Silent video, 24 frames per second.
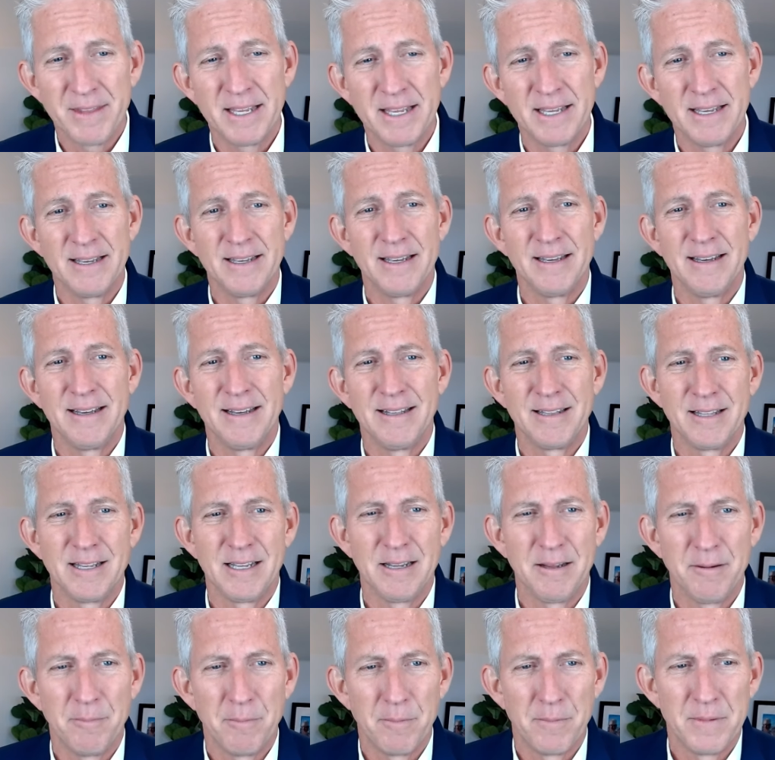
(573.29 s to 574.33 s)

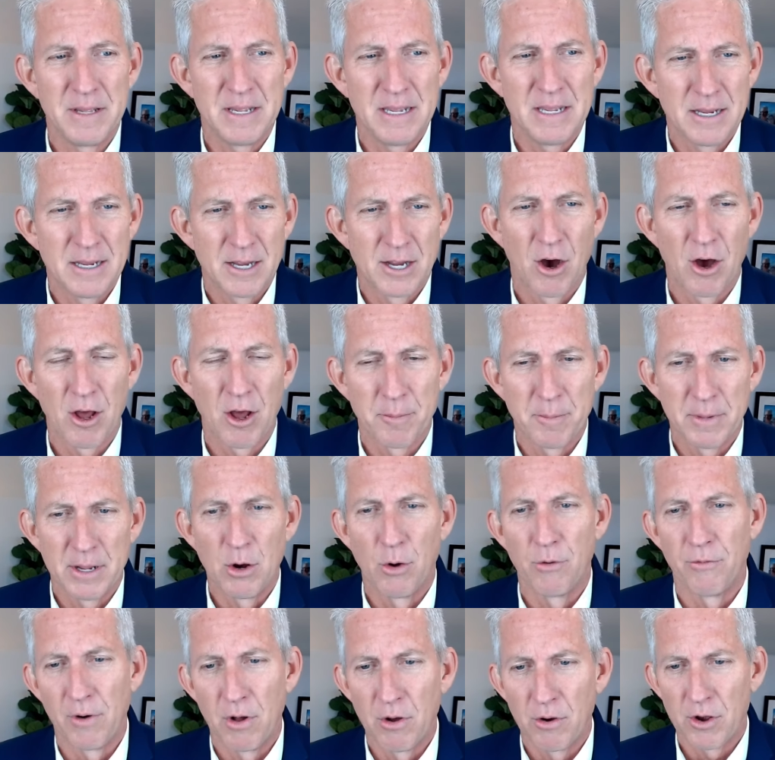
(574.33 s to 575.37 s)
The economy,
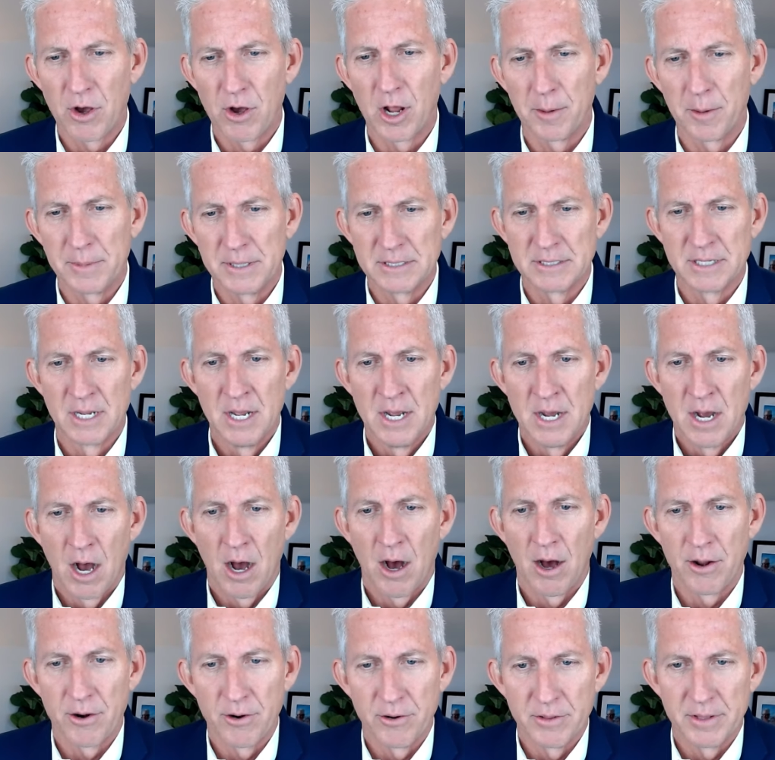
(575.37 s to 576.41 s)
overall economy is
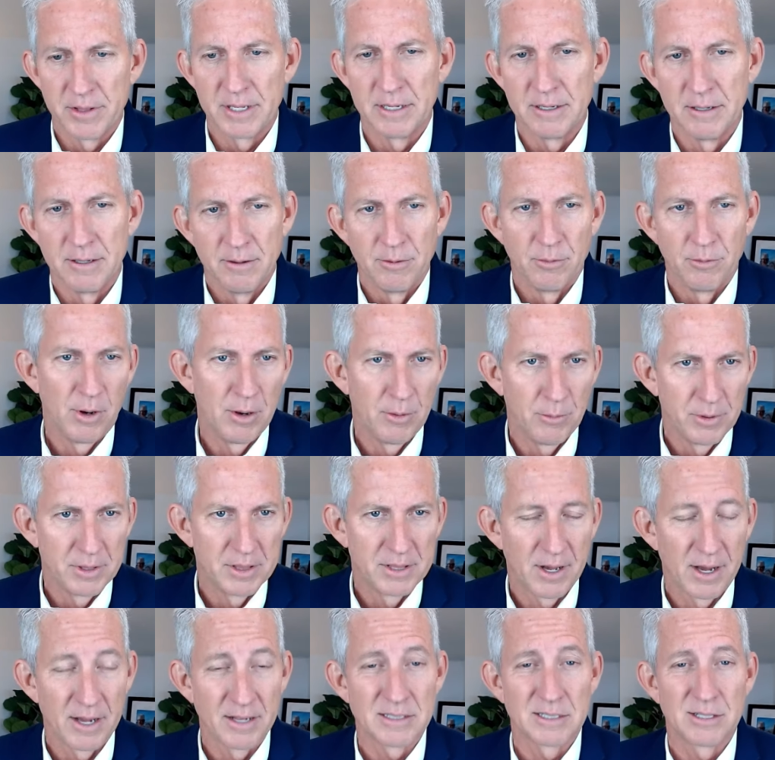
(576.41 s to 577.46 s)
hotter than what we
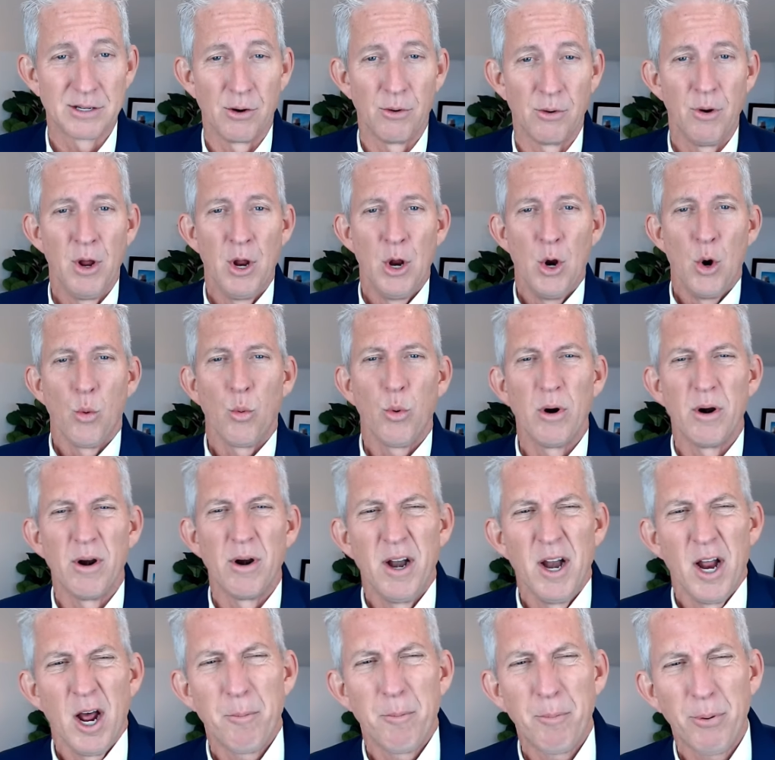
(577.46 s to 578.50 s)
thought. So
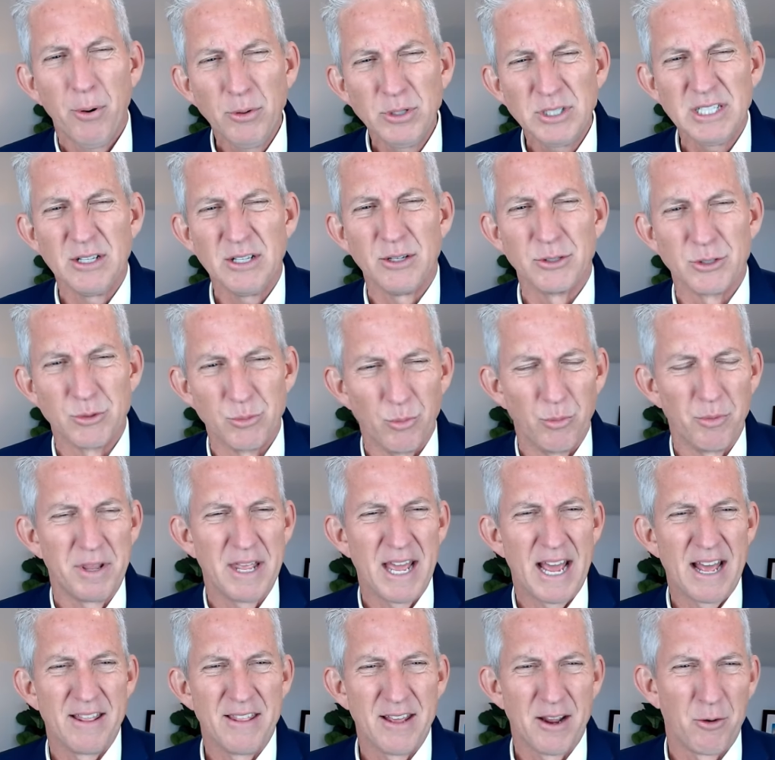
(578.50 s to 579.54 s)
we're approaching
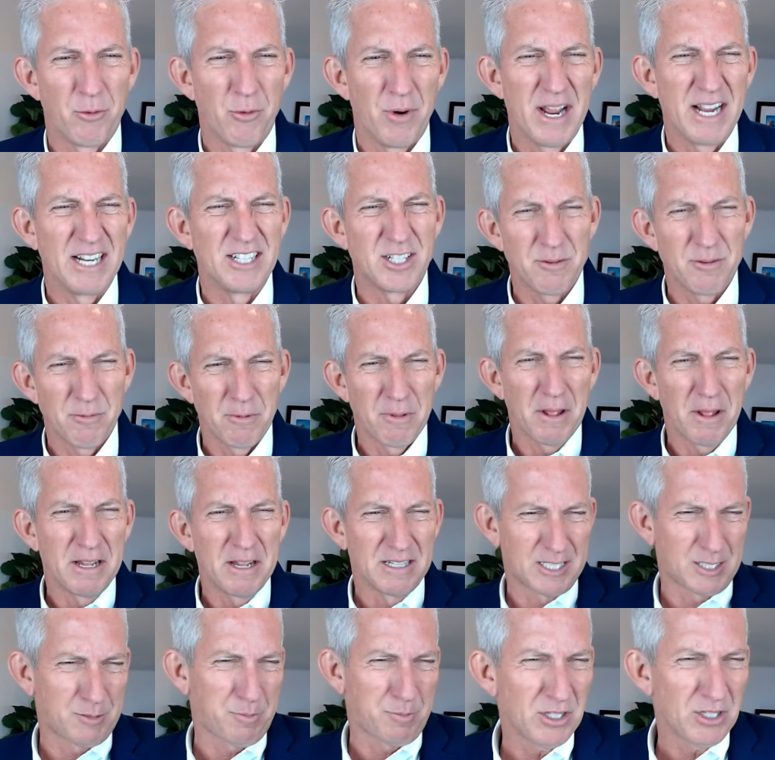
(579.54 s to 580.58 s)
that range,
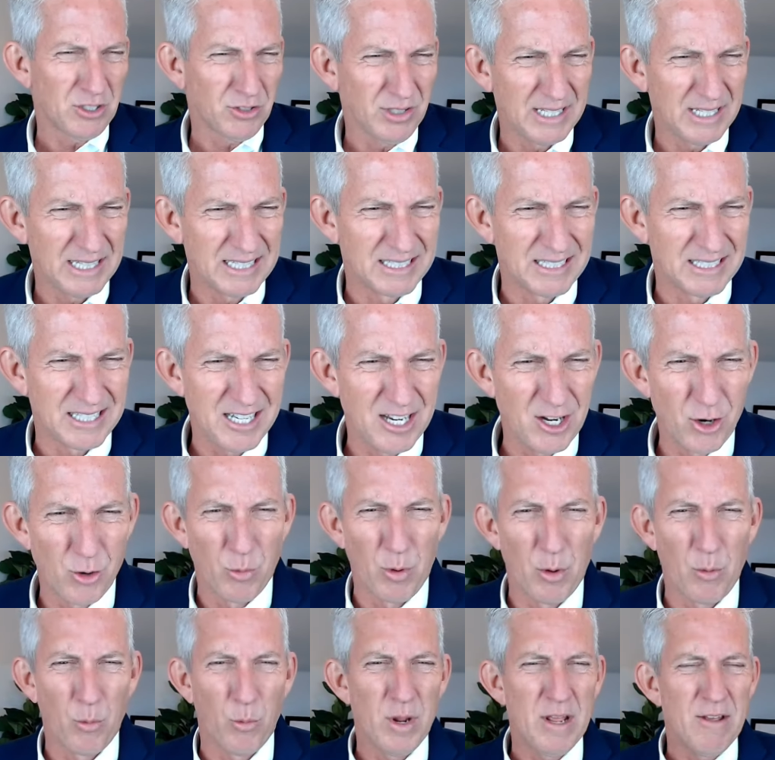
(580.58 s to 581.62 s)
especially this year
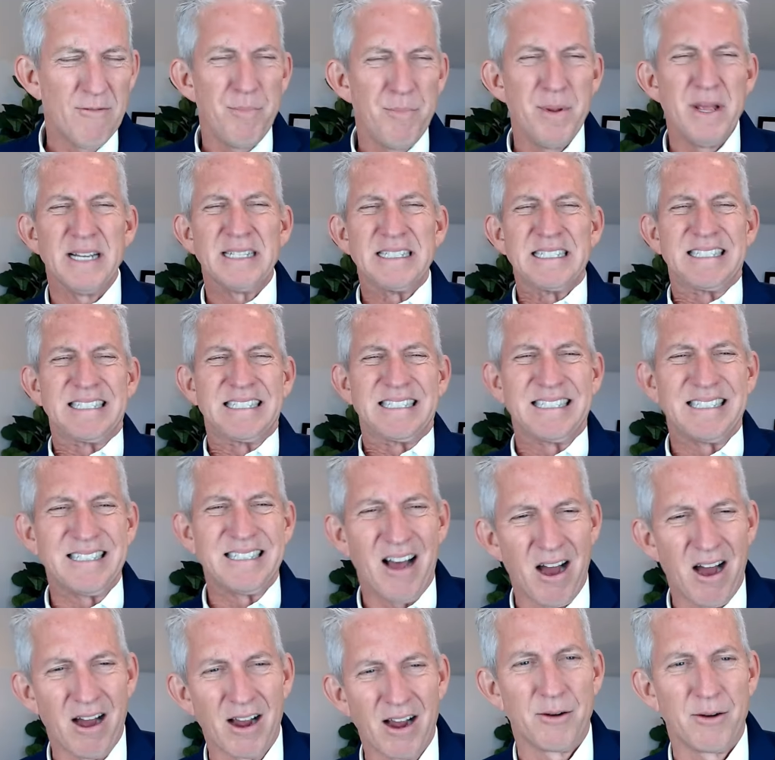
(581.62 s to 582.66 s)
where we've been
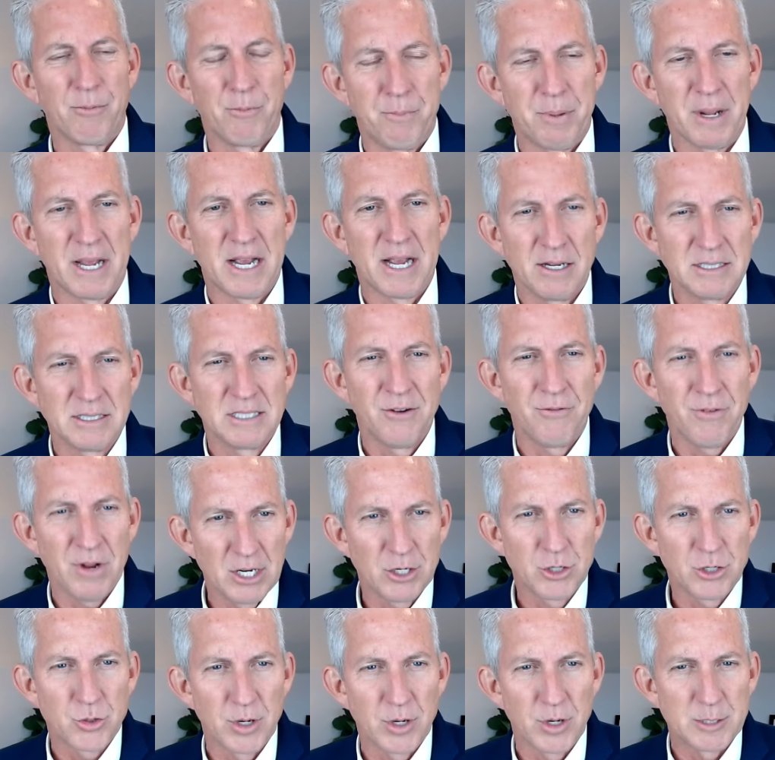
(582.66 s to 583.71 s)
stuck because of
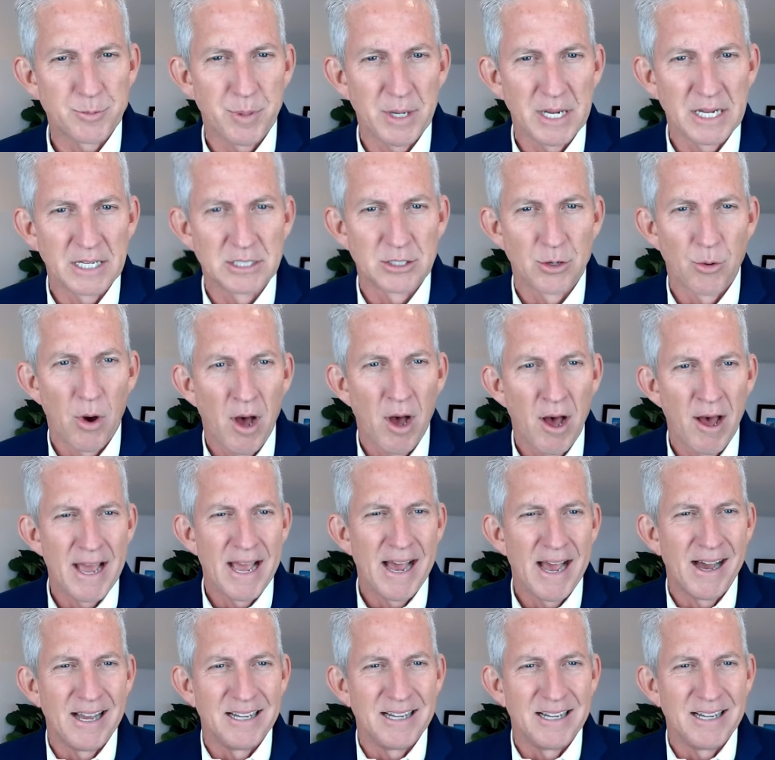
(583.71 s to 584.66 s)
interest rates being so high.